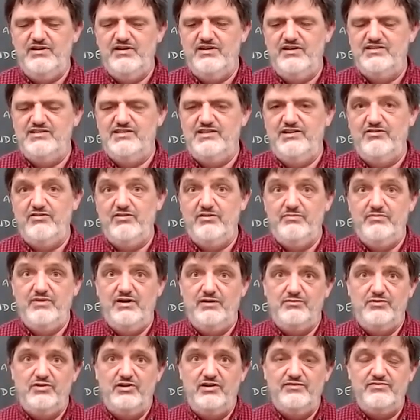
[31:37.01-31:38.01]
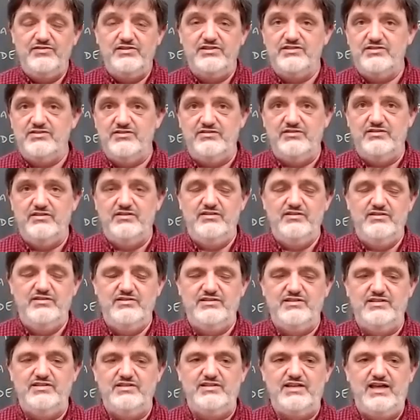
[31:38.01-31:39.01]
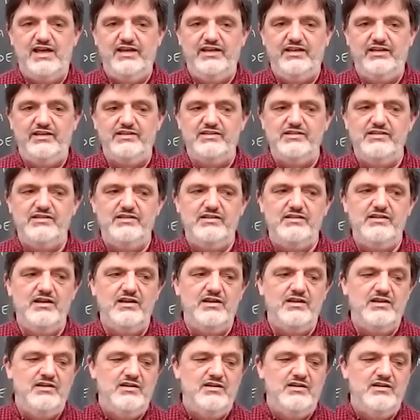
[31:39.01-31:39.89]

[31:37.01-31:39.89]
because they're a member of a certain society